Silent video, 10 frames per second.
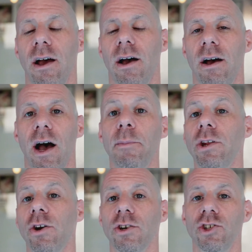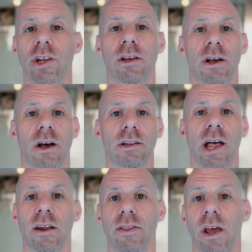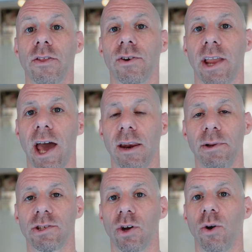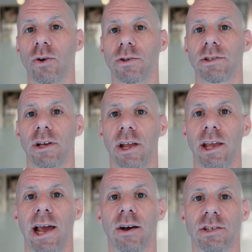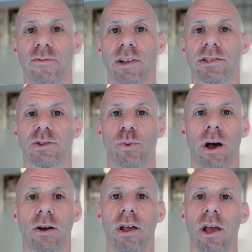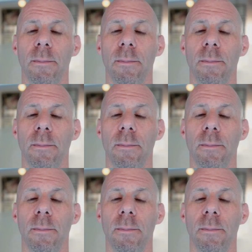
I'm encouraging a lot of the other academies to hold in-house events as well.